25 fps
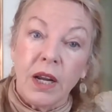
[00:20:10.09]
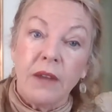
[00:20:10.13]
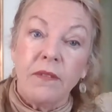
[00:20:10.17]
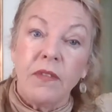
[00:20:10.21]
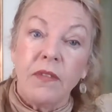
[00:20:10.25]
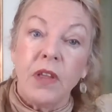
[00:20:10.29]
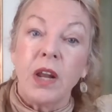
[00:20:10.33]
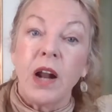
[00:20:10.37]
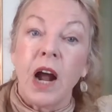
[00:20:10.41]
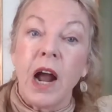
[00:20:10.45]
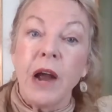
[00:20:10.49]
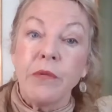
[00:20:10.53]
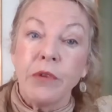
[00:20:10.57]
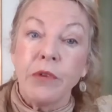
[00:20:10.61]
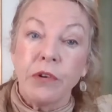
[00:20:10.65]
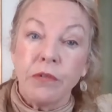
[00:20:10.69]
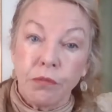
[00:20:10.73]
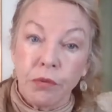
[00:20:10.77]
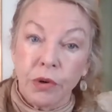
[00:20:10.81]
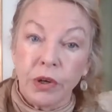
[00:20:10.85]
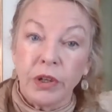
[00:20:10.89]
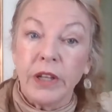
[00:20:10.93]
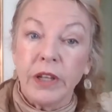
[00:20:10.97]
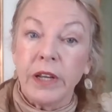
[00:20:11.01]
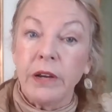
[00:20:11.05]
then I would
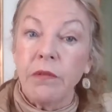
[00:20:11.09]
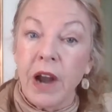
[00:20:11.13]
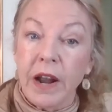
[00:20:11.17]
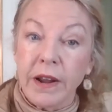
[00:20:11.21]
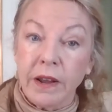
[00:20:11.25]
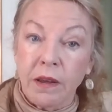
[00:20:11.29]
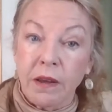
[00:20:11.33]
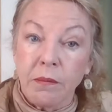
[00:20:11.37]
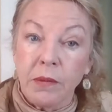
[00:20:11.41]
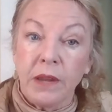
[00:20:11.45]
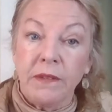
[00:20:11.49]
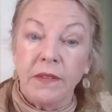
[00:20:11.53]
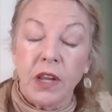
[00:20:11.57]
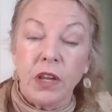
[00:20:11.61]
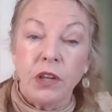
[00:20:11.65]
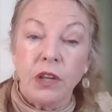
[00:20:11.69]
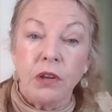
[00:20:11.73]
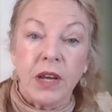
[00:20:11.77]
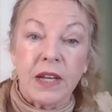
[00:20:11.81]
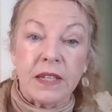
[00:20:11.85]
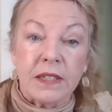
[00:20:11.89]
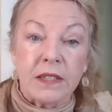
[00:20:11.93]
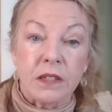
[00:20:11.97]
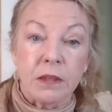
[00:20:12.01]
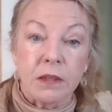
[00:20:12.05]
really recommend that you
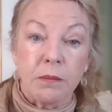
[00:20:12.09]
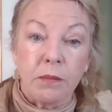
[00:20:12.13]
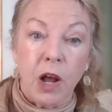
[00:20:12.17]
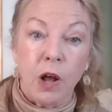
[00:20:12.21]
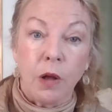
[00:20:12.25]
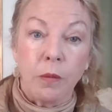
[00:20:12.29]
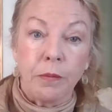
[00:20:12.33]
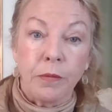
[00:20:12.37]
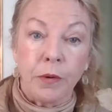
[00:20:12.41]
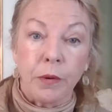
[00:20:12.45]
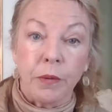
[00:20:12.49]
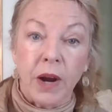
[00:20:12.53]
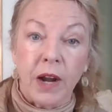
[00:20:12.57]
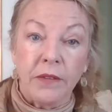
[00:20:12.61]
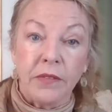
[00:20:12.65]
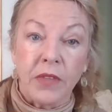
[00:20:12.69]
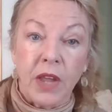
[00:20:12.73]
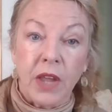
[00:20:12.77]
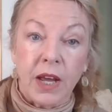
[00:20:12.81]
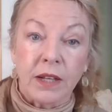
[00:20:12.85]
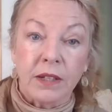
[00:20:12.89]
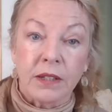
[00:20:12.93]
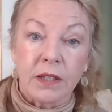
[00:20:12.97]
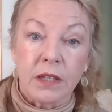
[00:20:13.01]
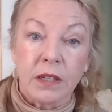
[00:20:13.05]
get some help around
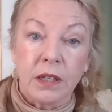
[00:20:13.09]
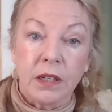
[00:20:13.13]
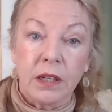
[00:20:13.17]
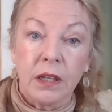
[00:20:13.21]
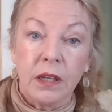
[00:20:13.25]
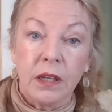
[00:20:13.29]
that,